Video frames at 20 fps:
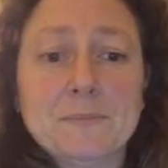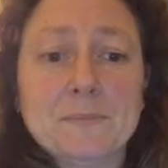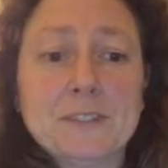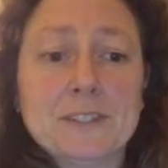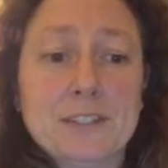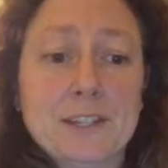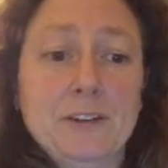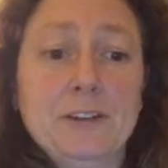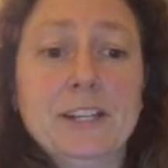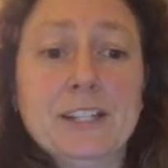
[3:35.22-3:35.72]

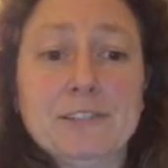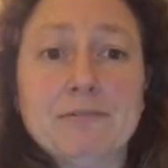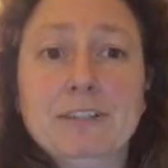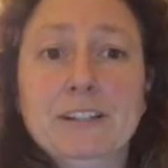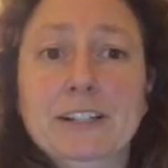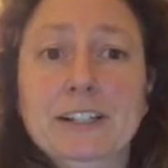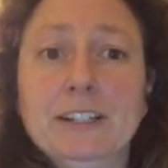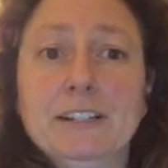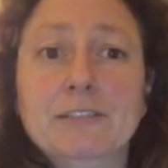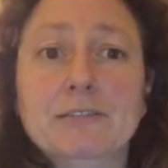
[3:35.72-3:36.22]
So it's
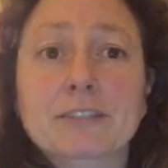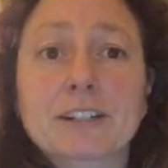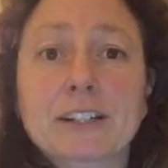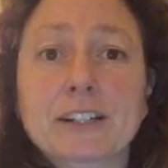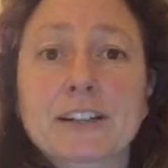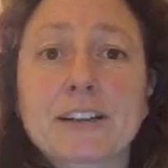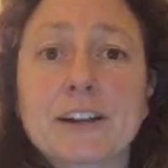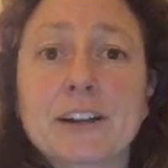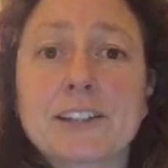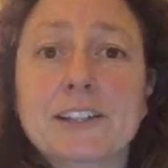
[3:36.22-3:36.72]
really,
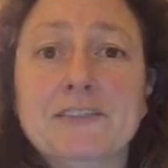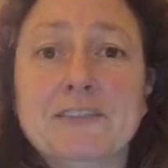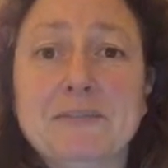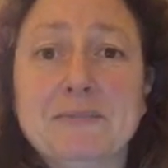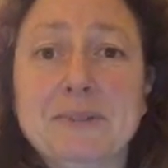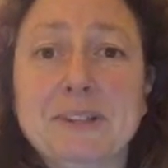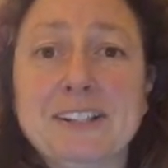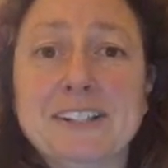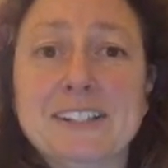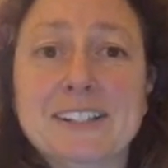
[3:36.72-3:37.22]
really nice for
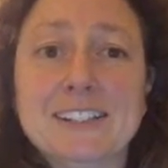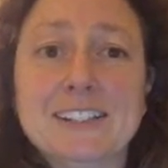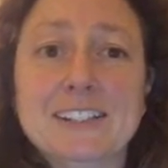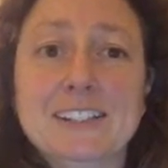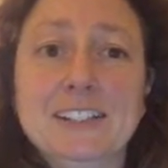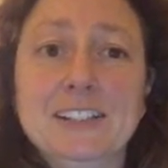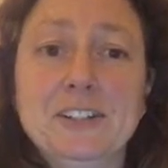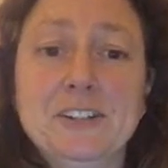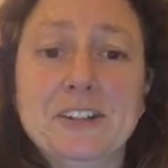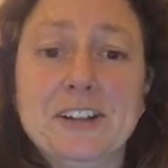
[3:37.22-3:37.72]
me to
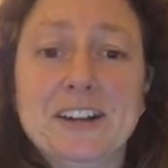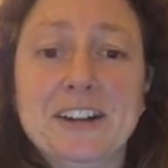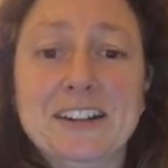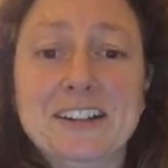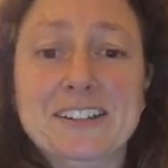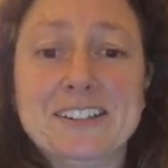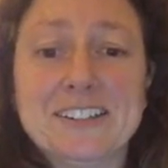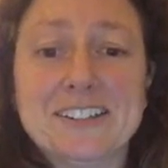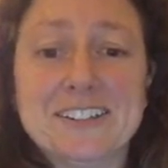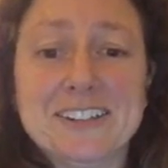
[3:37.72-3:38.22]
see you
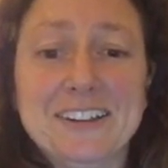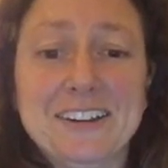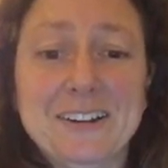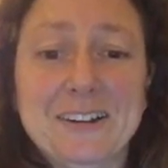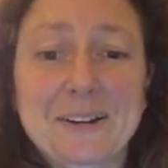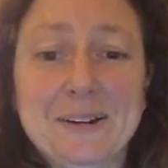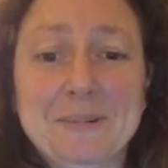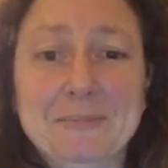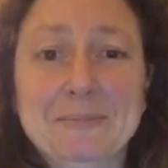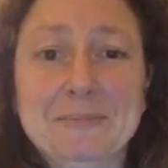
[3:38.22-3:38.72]
guys
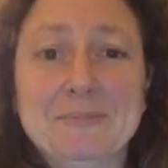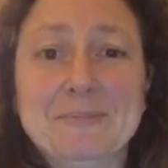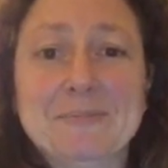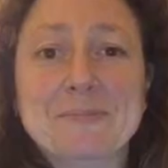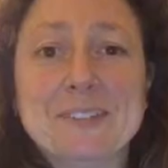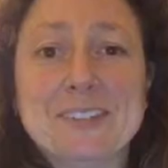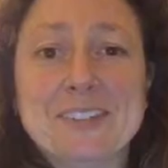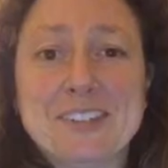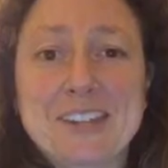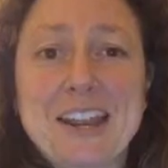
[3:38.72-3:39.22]

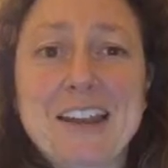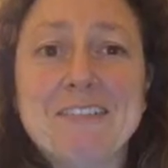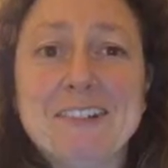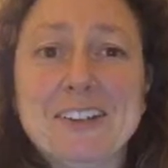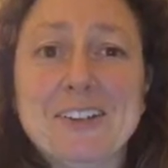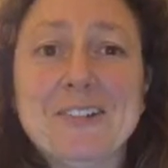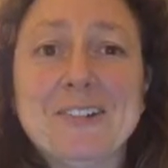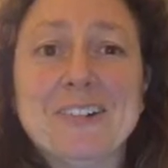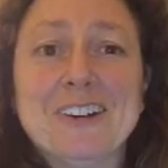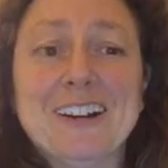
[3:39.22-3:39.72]

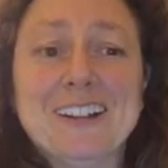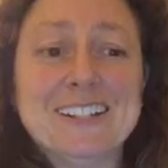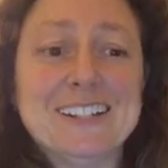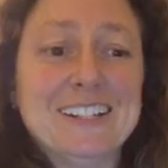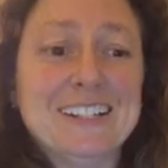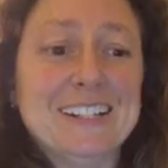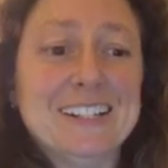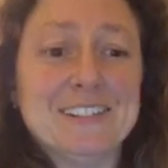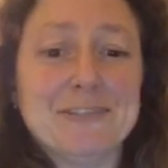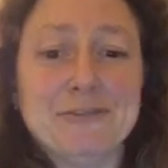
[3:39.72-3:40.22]
sharing your
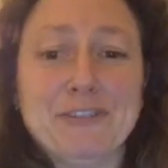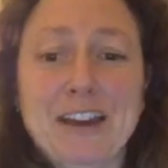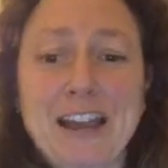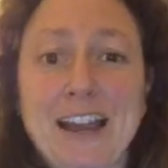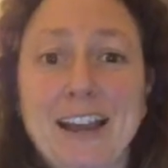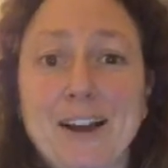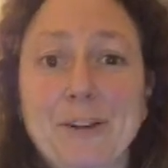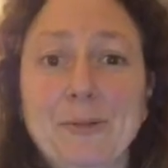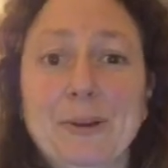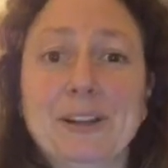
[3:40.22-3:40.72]
ideas for
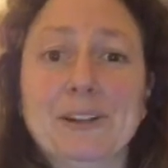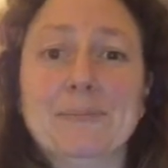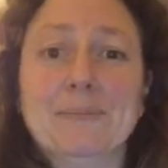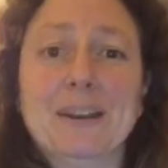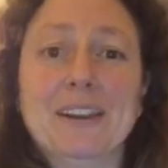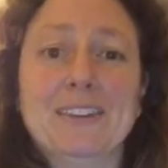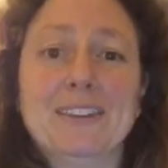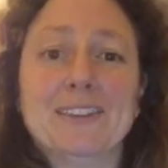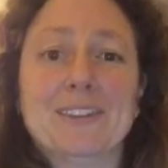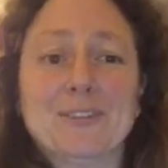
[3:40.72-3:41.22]
how we could
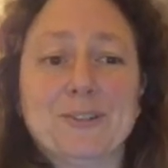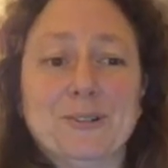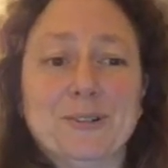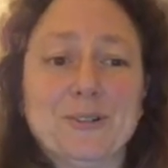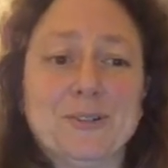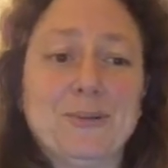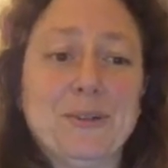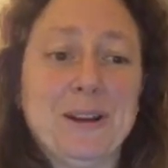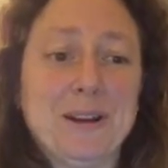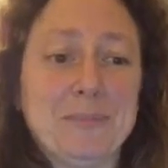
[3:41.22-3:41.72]
make this
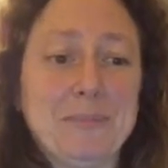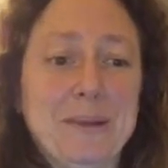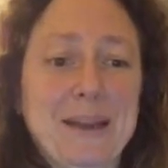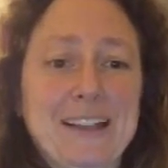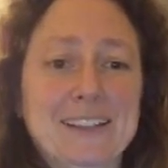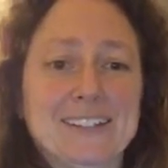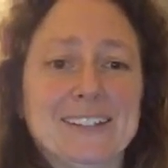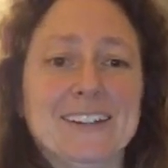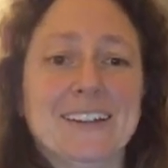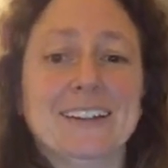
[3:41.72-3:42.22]
course work
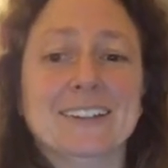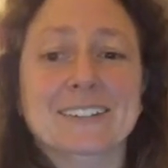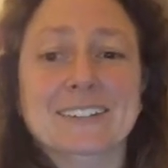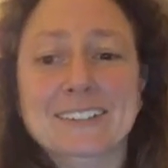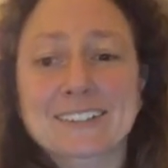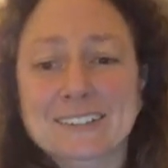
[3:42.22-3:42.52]
better.